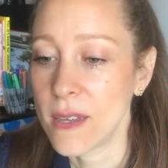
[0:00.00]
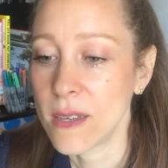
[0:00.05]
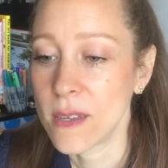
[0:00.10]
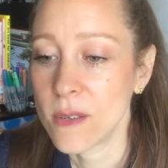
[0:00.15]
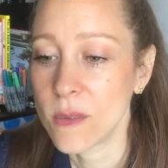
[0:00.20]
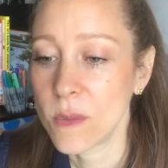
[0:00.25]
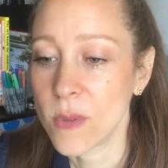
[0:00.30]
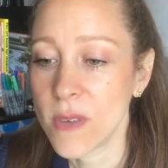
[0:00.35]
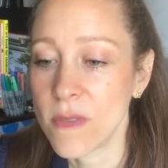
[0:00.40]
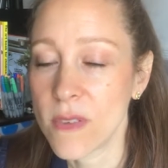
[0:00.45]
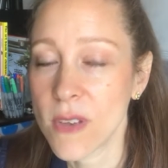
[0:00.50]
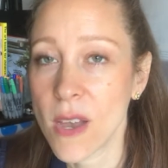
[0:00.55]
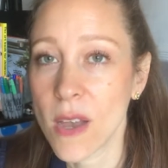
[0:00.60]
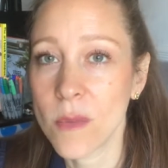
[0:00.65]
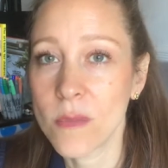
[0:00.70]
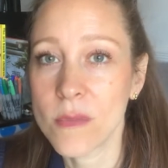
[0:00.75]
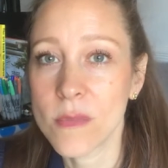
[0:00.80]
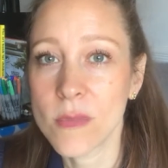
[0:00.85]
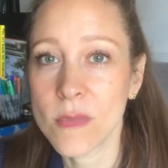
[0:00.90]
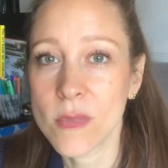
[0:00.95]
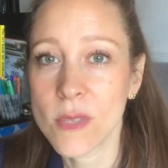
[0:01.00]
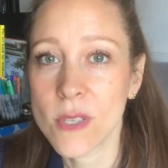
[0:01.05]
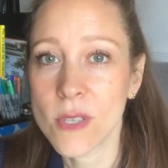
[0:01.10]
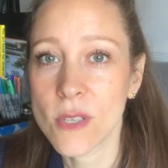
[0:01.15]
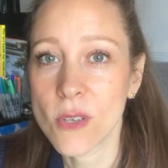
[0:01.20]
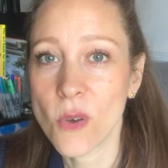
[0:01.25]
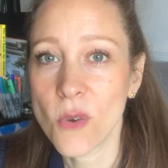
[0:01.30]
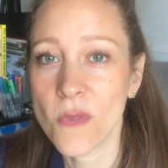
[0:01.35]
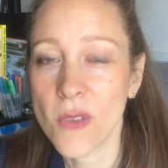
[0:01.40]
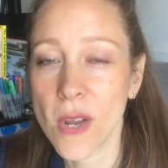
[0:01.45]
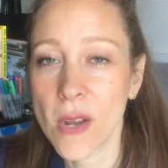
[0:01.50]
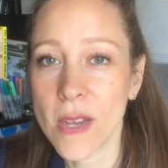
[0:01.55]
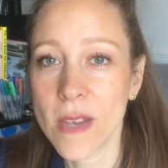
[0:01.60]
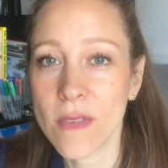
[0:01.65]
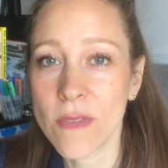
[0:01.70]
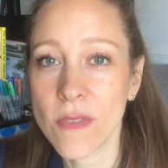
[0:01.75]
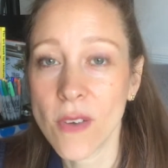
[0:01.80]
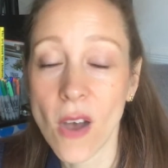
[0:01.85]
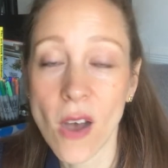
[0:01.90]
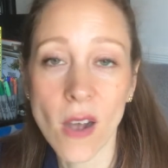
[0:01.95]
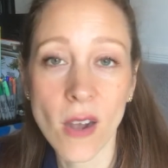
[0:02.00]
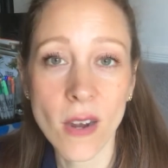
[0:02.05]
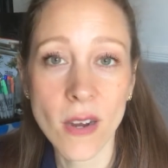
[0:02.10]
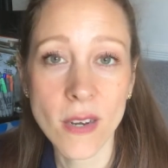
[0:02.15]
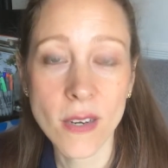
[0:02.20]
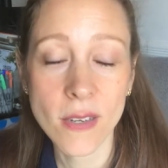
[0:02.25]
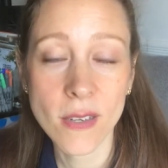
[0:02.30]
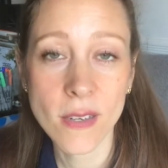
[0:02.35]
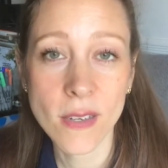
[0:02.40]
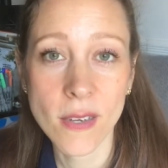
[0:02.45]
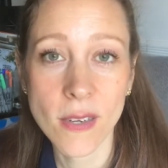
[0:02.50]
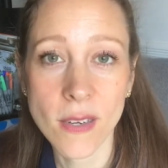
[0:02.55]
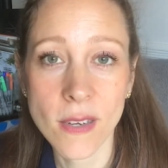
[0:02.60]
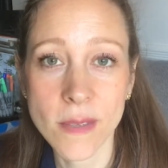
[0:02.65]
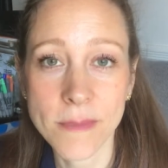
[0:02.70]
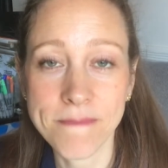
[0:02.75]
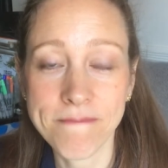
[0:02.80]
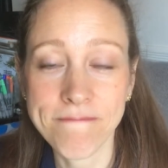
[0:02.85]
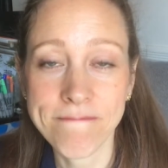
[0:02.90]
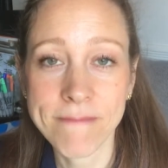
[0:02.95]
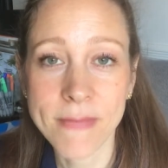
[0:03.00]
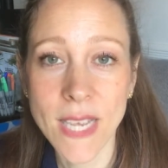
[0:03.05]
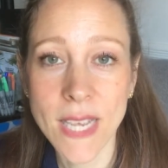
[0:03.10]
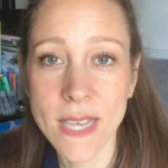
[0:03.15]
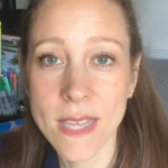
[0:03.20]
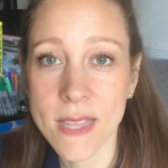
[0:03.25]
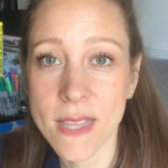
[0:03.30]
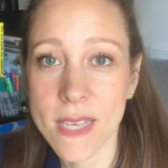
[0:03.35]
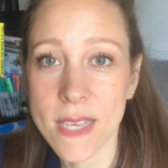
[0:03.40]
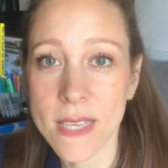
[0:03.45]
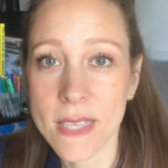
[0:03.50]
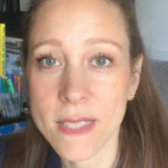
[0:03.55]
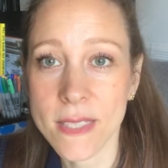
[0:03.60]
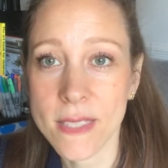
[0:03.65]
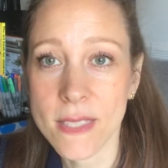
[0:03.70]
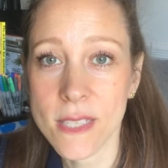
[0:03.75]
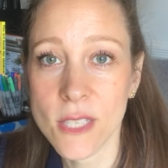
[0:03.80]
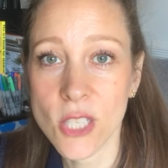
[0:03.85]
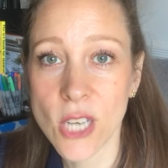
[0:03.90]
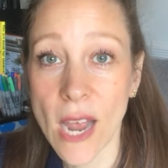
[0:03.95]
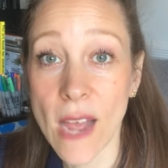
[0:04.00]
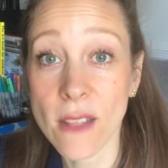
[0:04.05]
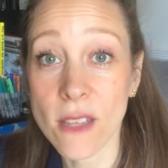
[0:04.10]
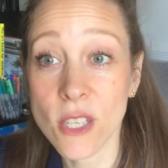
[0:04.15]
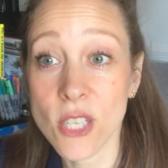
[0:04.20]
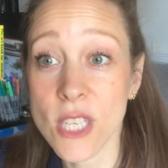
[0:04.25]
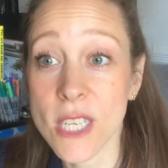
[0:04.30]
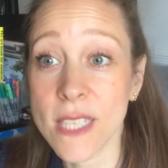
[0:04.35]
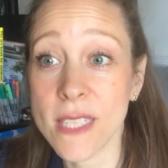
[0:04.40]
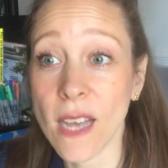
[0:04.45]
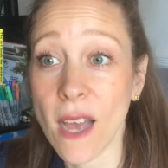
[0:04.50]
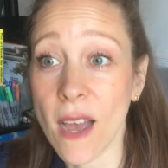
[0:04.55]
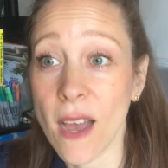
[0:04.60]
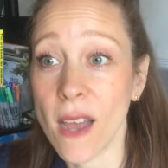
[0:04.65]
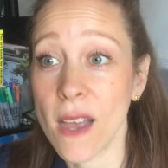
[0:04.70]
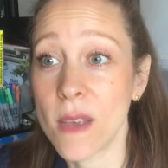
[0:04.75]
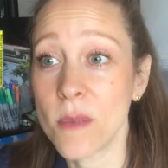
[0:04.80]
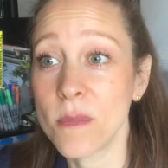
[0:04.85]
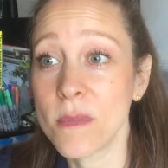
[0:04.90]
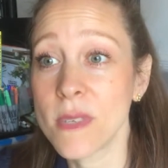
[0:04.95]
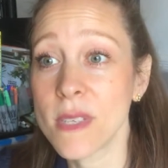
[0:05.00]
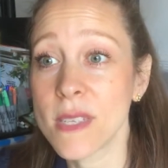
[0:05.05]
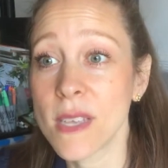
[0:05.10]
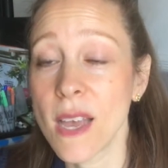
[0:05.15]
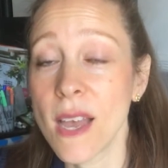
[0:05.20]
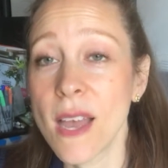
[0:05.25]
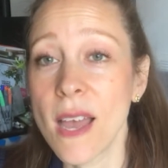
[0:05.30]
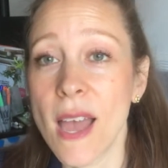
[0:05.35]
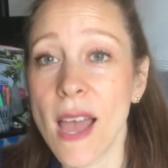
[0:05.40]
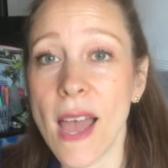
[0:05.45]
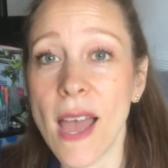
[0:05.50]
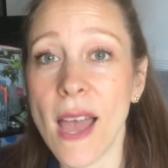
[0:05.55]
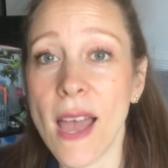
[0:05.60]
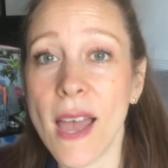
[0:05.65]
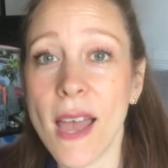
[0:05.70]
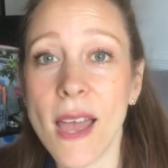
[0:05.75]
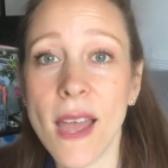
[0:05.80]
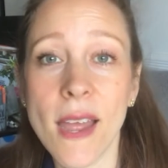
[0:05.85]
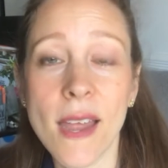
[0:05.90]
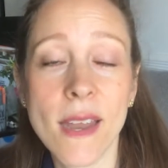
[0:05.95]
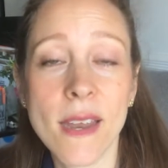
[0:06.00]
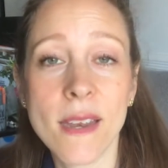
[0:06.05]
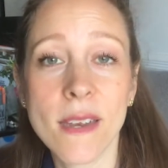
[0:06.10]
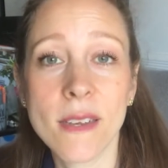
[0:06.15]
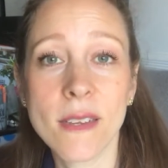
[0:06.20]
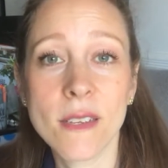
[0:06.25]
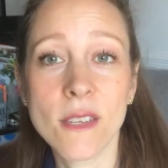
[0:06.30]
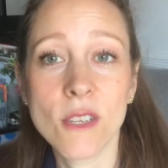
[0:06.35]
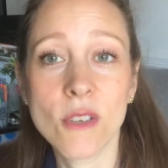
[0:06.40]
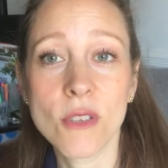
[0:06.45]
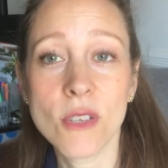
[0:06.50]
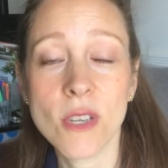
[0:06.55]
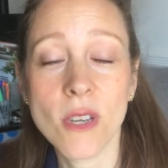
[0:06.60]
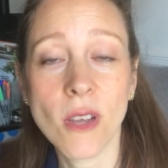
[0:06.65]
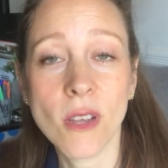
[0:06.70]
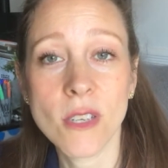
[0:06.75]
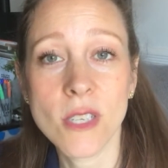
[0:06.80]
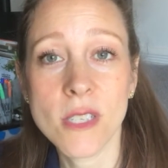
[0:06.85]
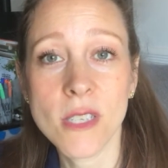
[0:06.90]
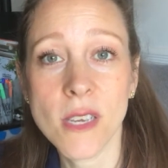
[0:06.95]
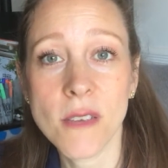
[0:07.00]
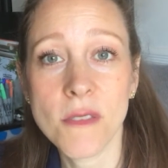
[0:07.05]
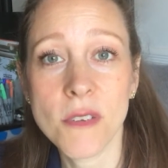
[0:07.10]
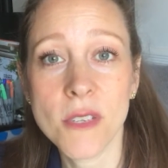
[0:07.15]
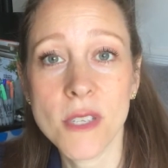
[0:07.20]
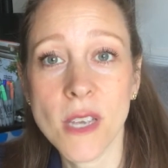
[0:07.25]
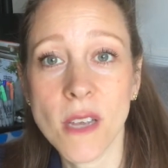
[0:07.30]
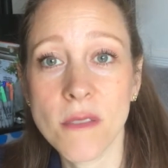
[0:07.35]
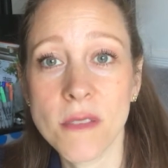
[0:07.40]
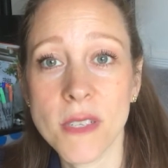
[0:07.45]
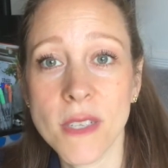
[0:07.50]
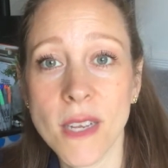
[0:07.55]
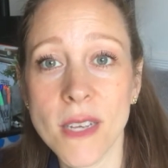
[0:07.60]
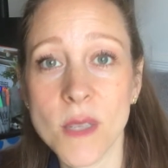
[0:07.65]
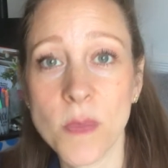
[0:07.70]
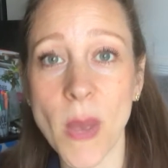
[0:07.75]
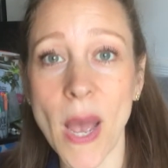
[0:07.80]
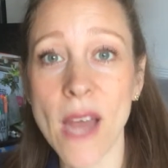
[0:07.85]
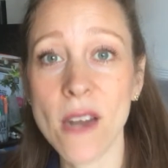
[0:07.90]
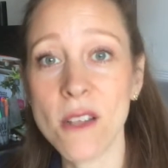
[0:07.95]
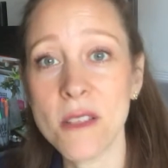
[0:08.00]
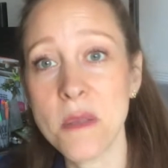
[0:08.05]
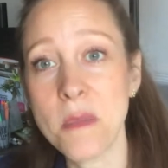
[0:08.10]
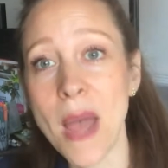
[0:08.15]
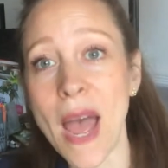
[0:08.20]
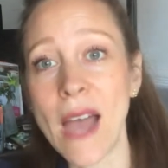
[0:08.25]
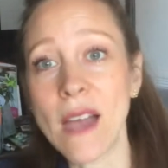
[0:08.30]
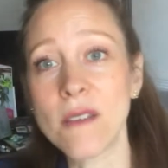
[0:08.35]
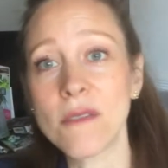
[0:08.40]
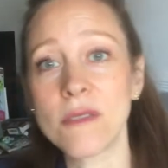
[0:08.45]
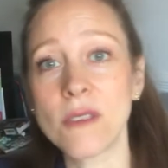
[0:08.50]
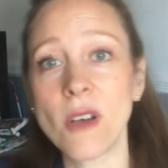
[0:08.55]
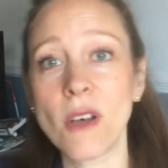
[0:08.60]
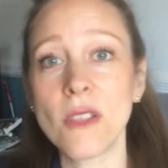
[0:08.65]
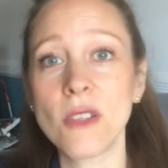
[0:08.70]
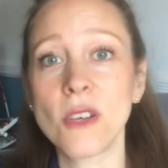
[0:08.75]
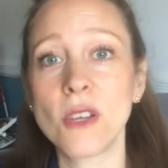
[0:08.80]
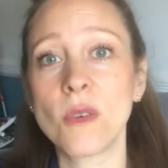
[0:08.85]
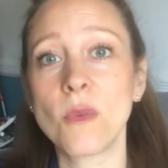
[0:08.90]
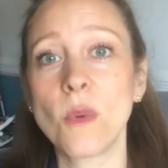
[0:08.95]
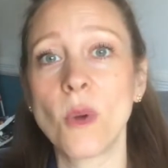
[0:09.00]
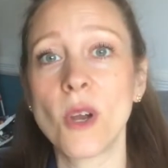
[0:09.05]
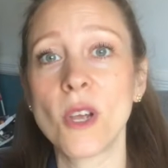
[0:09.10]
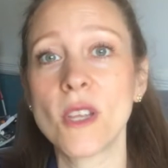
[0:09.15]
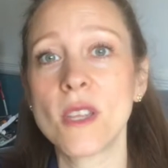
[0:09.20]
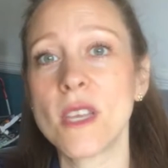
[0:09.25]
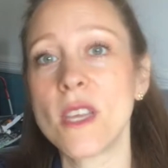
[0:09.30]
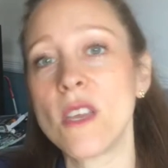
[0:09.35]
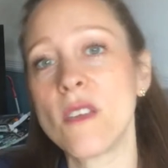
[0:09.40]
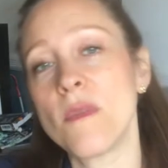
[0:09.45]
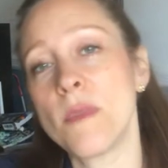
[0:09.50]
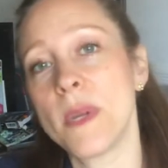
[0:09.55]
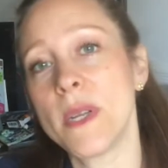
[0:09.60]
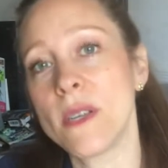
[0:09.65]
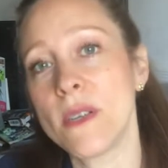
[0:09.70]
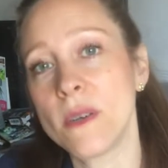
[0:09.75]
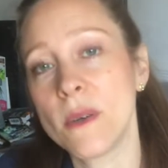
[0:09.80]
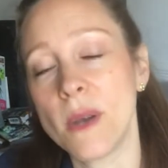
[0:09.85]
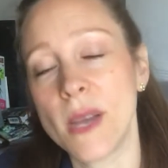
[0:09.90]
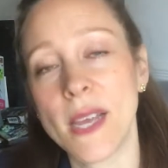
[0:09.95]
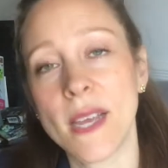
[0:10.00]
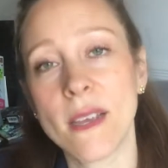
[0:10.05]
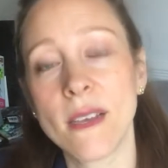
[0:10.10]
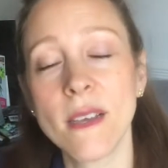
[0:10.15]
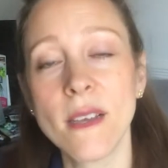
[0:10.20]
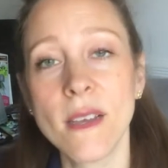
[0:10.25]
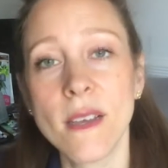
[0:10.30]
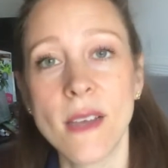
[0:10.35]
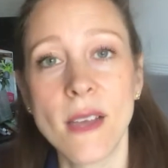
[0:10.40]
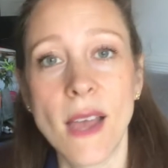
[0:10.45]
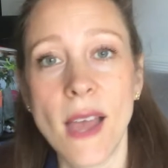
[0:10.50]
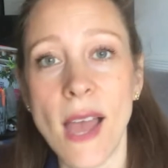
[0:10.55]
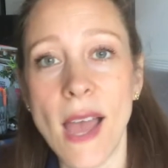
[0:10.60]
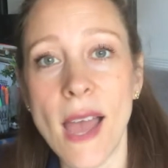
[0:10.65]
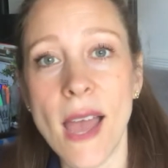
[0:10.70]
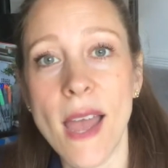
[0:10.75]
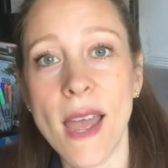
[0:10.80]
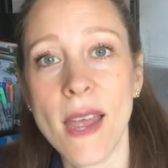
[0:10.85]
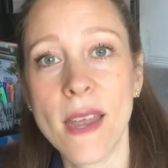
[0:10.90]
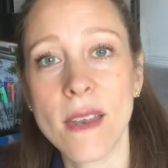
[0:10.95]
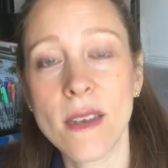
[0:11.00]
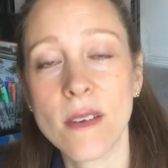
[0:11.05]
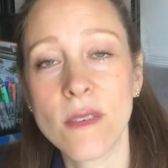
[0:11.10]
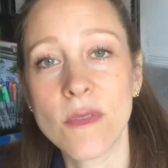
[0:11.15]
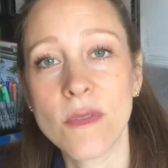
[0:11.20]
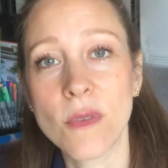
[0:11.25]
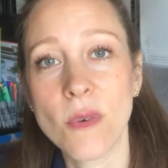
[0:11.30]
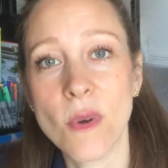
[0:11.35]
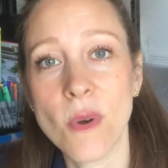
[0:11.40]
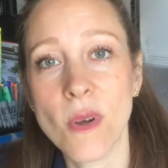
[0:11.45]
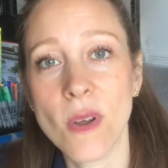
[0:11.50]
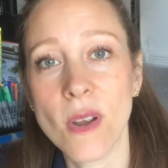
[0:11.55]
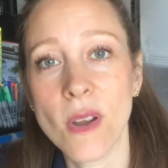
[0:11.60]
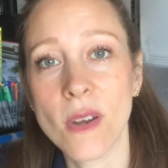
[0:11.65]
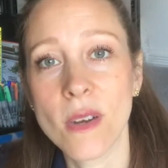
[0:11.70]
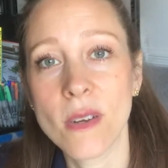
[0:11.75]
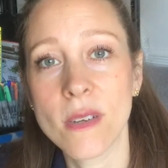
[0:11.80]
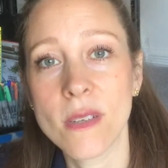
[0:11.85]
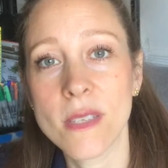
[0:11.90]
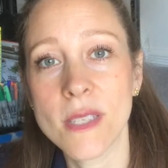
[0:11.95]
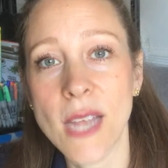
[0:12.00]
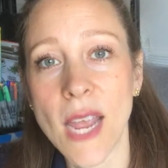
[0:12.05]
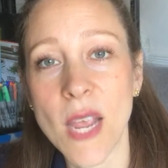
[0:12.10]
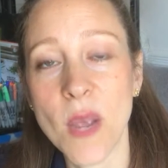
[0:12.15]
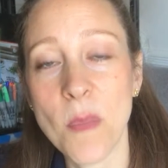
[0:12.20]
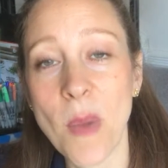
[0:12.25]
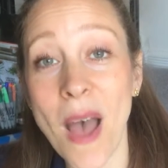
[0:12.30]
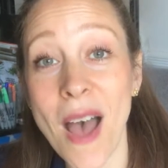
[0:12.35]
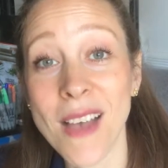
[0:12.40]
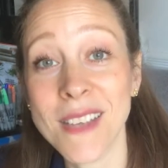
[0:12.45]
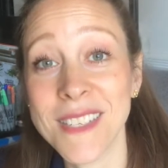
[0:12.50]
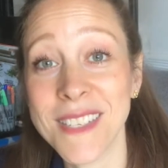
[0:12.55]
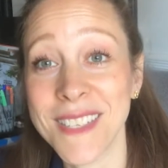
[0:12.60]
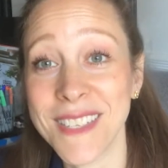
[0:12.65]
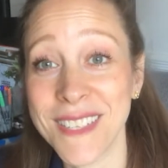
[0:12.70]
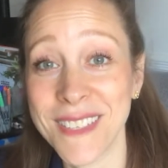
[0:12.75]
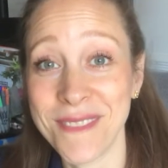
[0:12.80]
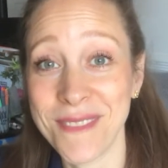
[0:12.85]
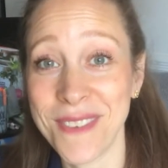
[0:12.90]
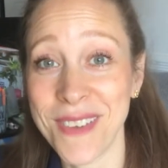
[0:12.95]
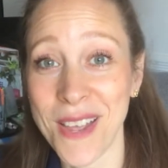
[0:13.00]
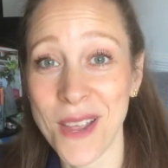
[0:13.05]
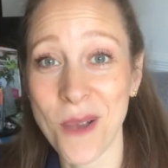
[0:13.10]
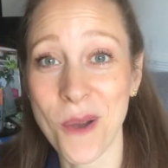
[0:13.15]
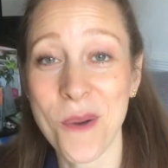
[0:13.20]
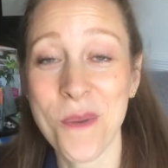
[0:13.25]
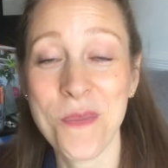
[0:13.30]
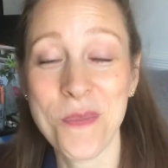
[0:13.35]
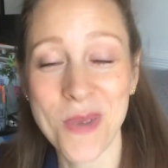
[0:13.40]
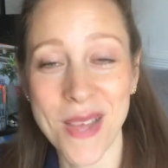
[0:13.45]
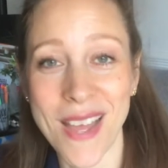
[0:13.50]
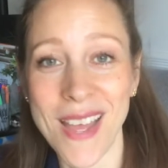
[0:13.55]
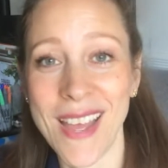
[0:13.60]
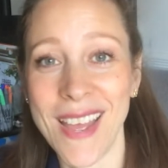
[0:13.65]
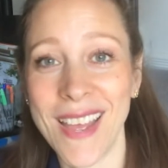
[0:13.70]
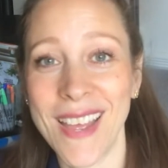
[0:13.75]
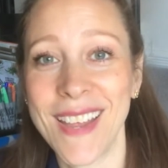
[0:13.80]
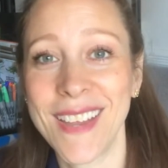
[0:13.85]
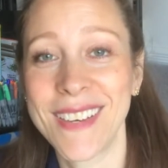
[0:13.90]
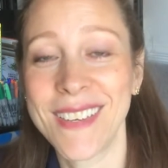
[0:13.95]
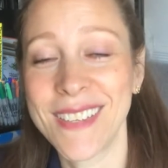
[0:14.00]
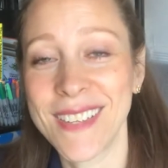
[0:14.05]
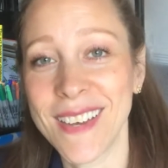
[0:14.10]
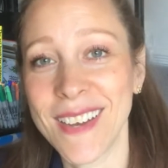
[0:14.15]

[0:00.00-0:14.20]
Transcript: We've come so very far in these challenging times, and you should all just give yourselves a nice pat on the back for all the good work that you've been doing and for staying positive, I hope. And